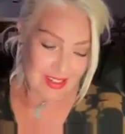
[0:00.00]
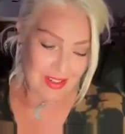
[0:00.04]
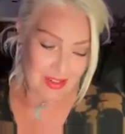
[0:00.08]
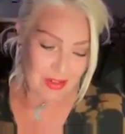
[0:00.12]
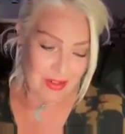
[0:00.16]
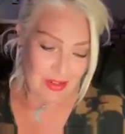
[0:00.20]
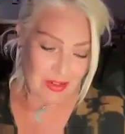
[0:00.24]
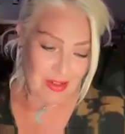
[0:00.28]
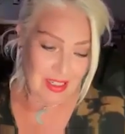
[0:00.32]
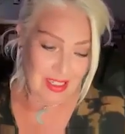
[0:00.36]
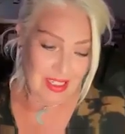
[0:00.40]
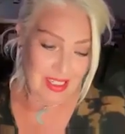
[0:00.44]

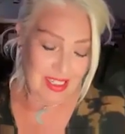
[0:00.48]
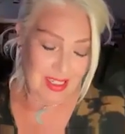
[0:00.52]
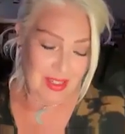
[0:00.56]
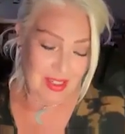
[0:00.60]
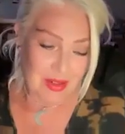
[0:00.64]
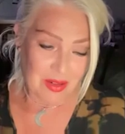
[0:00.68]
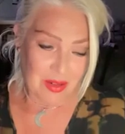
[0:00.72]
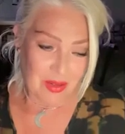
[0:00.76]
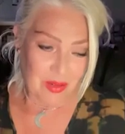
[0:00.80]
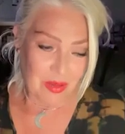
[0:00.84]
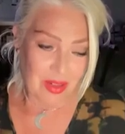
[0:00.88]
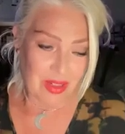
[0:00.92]

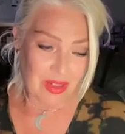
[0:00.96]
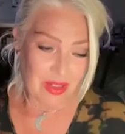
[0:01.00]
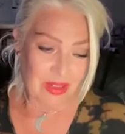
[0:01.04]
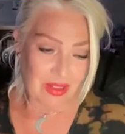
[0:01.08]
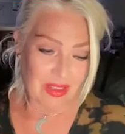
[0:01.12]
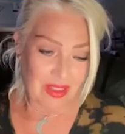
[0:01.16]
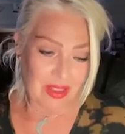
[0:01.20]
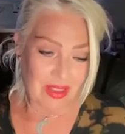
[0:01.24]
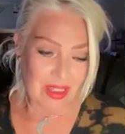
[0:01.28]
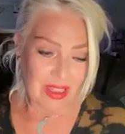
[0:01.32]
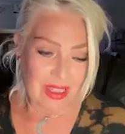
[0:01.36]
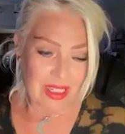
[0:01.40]
crikey.
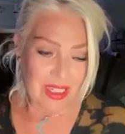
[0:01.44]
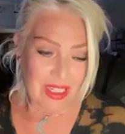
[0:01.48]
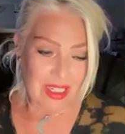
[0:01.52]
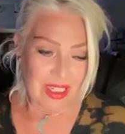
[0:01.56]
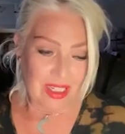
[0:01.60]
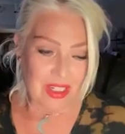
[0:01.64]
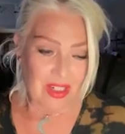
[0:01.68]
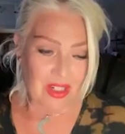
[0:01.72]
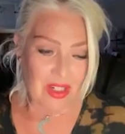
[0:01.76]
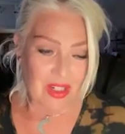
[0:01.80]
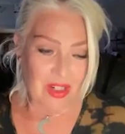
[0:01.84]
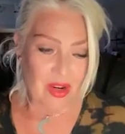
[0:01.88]
Well,
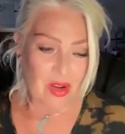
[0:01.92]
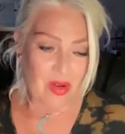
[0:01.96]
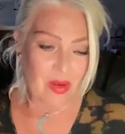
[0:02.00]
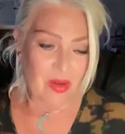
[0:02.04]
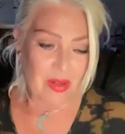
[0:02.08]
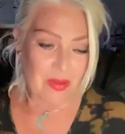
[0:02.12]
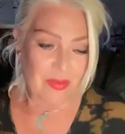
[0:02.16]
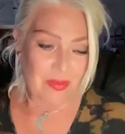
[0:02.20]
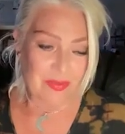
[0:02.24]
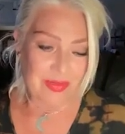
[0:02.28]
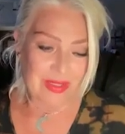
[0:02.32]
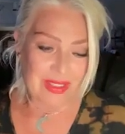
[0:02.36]

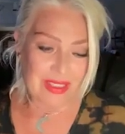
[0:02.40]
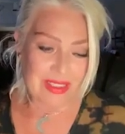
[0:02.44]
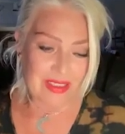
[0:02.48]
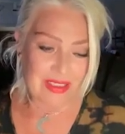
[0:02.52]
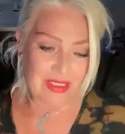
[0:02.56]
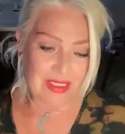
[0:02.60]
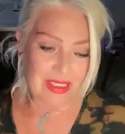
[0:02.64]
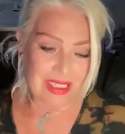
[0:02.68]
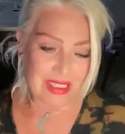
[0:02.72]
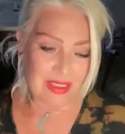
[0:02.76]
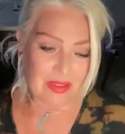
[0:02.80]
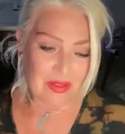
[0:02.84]
it
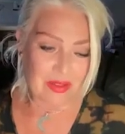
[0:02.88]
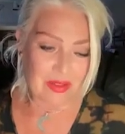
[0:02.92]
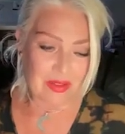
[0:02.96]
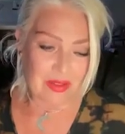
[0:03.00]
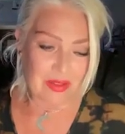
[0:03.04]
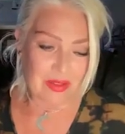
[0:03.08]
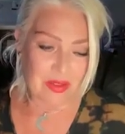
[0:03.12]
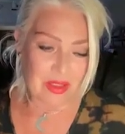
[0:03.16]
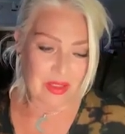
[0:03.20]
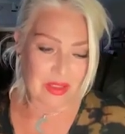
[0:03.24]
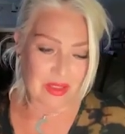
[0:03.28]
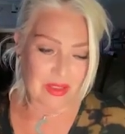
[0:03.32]

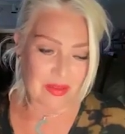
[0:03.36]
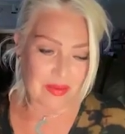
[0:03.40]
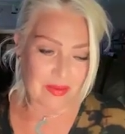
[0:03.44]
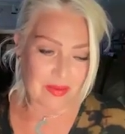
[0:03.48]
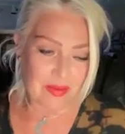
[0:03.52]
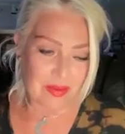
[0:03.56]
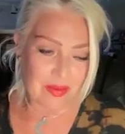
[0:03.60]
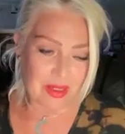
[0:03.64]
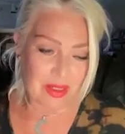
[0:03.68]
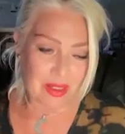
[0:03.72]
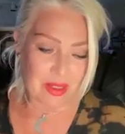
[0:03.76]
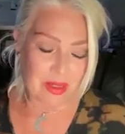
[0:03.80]
sounds
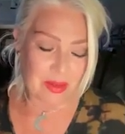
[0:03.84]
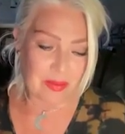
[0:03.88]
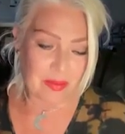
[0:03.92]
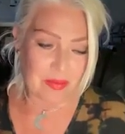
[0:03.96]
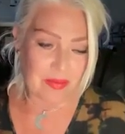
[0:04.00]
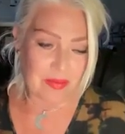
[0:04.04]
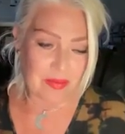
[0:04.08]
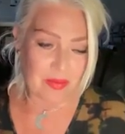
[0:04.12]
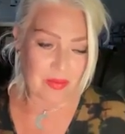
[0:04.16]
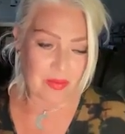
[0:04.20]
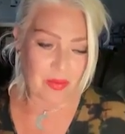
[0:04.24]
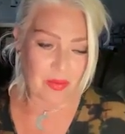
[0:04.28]

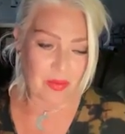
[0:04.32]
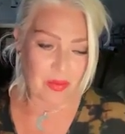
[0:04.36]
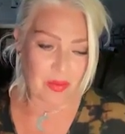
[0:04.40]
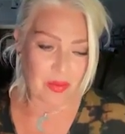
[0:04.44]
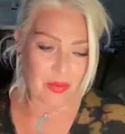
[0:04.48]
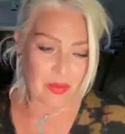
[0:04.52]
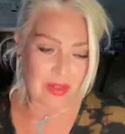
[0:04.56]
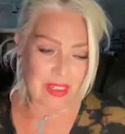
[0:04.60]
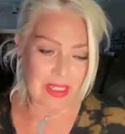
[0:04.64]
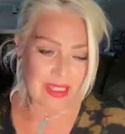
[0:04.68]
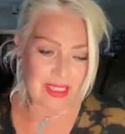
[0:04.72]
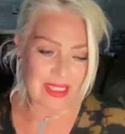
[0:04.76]

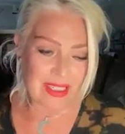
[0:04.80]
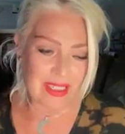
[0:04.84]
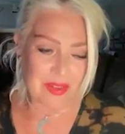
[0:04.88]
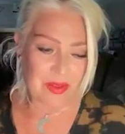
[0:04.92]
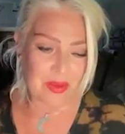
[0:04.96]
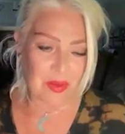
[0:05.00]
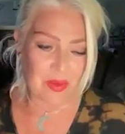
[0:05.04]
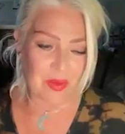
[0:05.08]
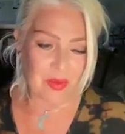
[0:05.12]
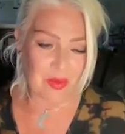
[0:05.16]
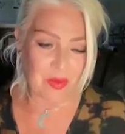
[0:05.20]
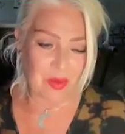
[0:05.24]
really
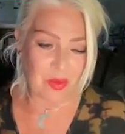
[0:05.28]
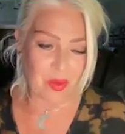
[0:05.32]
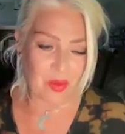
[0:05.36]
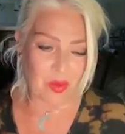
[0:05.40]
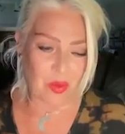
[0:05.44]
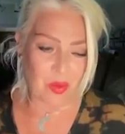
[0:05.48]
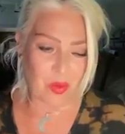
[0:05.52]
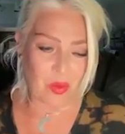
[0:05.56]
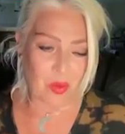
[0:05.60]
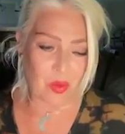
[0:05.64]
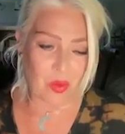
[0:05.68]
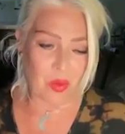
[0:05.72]

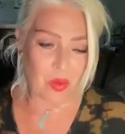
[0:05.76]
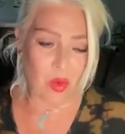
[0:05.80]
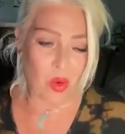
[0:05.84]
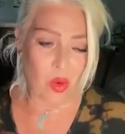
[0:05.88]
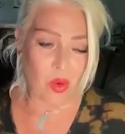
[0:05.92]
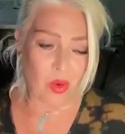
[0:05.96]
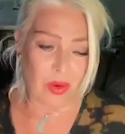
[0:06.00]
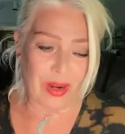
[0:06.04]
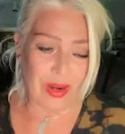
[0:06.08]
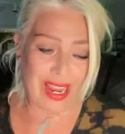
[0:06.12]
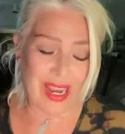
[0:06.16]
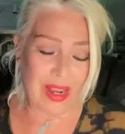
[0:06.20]

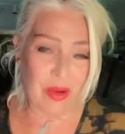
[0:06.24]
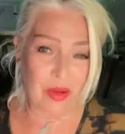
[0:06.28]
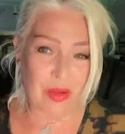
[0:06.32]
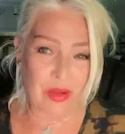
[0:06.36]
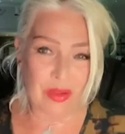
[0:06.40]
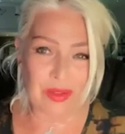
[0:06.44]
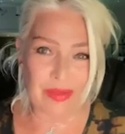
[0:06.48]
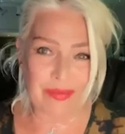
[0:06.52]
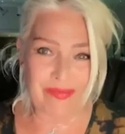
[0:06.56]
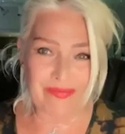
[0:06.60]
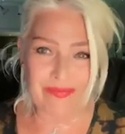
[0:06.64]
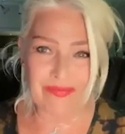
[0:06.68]
worn
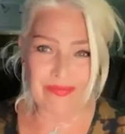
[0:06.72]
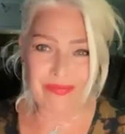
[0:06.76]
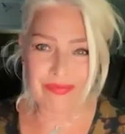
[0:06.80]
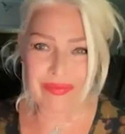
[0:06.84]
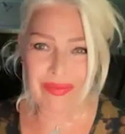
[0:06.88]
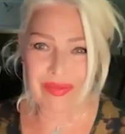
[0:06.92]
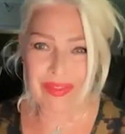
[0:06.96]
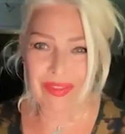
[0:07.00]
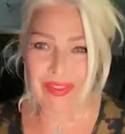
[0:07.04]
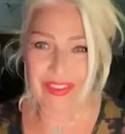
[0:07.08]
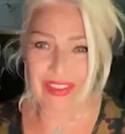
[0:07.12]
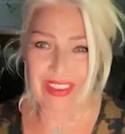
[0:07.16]
out,
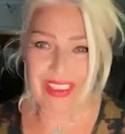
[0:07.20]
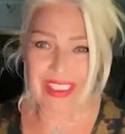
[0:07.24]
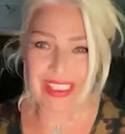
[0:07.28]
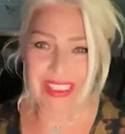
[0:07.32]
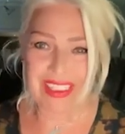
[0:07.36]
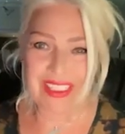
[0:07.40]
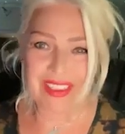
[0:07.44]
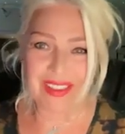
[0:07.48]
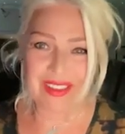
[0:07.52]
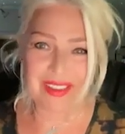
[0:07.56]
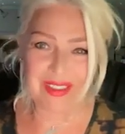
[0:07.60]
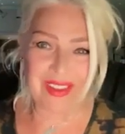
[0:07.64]

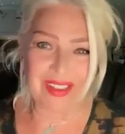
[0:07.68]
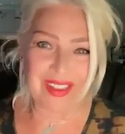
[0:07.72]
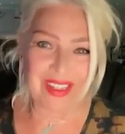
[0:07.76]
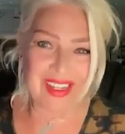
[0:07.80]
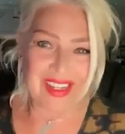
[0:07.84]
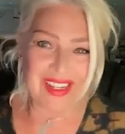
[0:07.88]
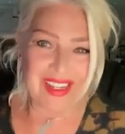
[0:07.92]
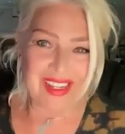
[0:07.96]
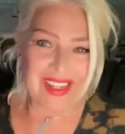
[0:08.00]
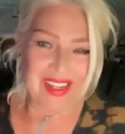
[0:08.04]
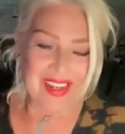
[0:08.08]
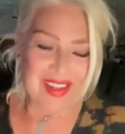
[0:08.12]
really,
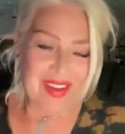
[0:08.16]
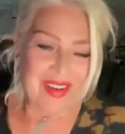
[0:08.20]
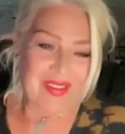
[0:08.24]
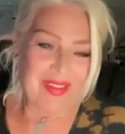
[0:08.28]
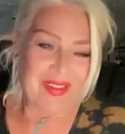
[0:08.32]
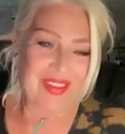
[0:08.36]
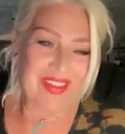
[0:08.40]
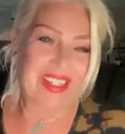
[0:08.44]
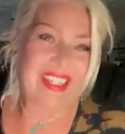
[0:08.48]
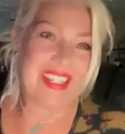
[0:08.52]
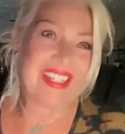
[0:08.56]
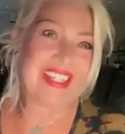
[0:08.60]

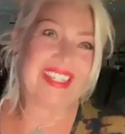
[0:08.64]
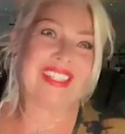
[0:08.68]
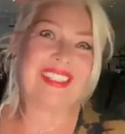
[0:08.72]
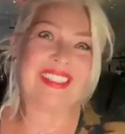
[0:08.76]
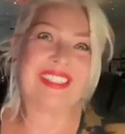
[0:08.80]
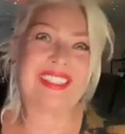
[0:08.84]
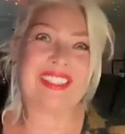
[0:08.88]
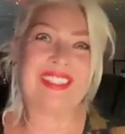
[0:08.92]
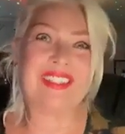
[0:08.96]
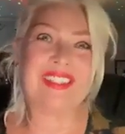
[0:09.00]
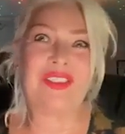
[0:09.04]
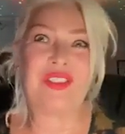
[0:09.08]
but
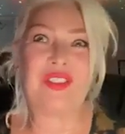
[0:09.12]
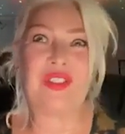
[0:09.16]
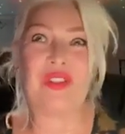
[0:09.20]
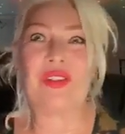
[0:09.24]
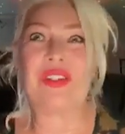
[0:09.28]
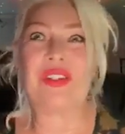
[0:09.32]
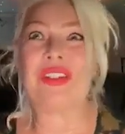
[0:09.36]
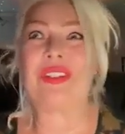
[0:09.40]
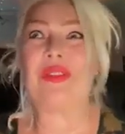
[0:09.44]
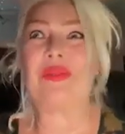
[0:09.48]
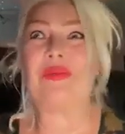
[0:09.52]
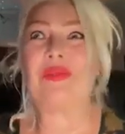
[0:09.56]
it's
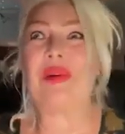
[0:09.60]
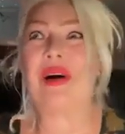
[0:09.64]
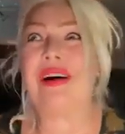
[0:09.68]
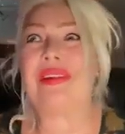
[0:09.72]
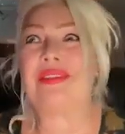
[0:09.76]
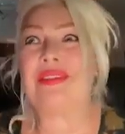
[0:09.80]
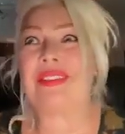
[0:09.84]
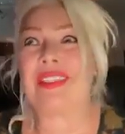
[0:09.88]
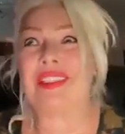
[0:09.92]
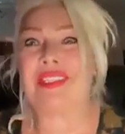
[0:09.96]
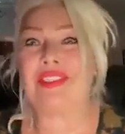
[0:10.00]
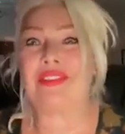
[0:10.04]
enjoying the
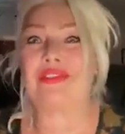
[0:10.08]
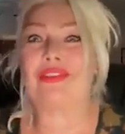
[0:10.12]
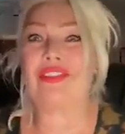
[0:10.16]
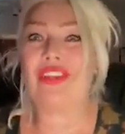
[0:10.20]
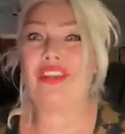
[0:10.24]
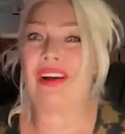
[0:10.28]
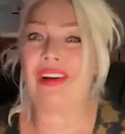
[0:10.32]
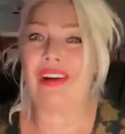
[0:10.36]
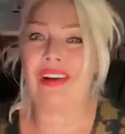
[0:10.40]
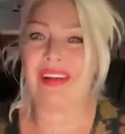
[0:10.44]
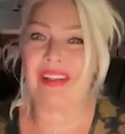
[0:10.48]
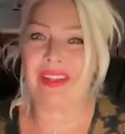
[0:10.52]
passing of
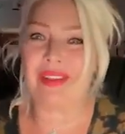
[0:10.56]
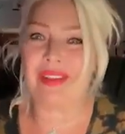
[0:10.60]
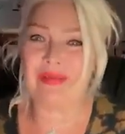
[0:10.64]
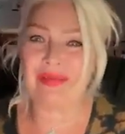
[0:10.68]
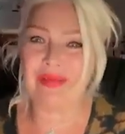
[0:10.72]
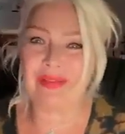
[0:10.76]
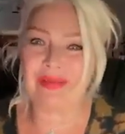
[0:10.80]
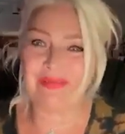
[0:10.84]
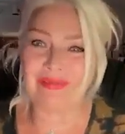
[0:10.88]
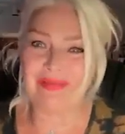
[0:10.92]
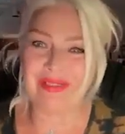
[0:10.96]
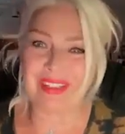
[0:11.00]

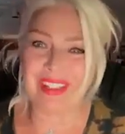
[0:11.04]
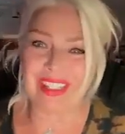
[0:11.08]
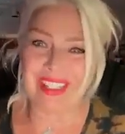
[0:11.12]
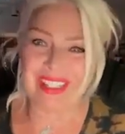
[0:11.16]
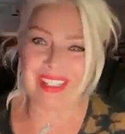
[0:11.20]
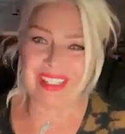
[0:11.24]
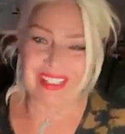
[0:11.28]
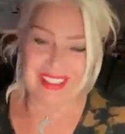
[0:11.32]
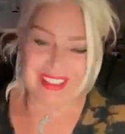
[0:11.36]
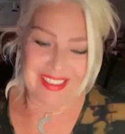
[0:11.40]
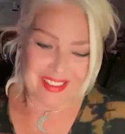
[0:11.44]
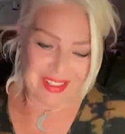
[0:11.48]
time.
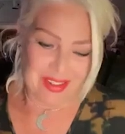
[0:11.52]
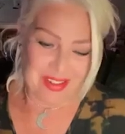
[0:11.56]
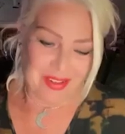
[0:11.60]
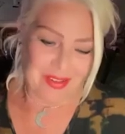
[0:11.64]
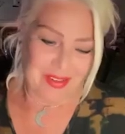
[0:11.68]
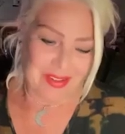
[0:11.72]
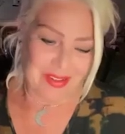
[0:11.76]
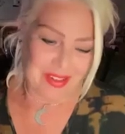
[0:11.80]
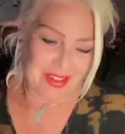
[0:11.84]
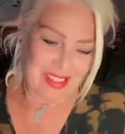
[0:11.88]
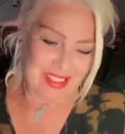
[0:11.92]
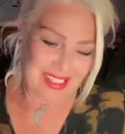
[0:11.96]

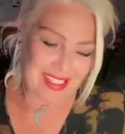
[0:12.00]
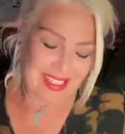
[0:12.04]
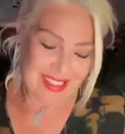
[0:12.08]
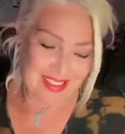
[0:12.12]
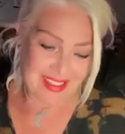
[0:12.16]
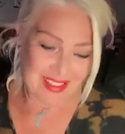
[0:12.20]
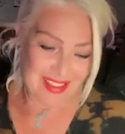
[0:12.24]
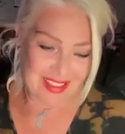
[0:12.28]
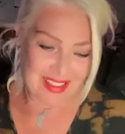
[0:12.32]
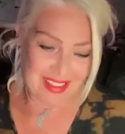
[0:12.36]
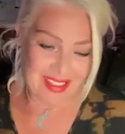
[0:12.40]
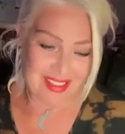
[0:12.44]
So
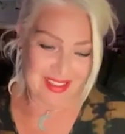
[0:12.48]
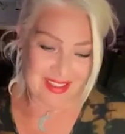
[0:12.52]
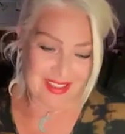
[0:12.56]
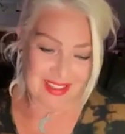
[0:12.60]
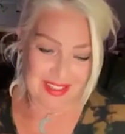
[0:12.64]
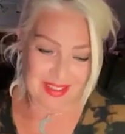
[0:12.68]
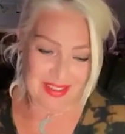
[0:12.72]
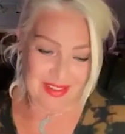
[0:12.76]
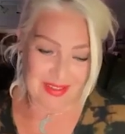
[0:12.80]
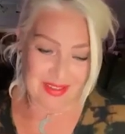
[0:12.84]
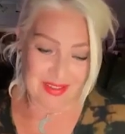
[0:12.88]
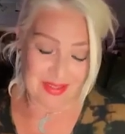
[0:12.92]

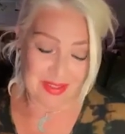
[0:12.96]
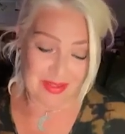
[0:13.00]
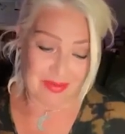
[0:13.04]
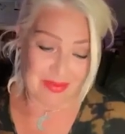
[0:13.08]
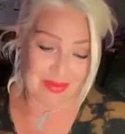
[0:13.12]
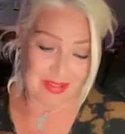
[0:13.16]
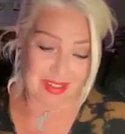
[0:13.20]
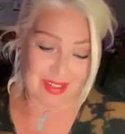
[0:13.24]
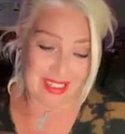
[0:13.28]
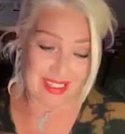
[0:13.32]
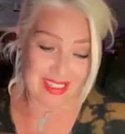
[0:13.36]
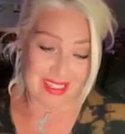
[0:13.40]
it's
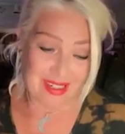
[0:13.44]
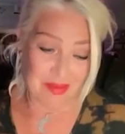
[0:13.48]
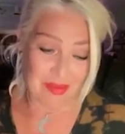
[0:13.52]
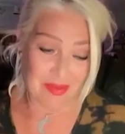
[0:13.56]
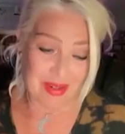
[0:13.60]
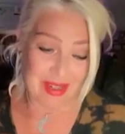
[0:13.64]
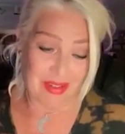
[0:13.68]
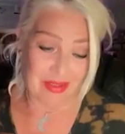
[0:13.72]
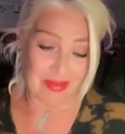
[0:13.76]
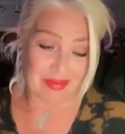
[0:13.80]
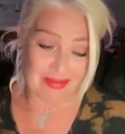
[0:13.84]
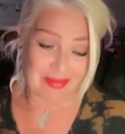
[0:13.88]
really
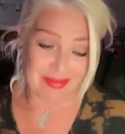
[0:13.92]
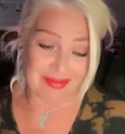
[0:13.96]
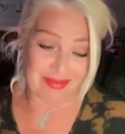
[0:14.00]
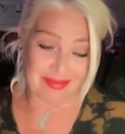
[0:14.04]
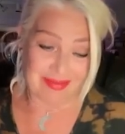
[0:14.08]
about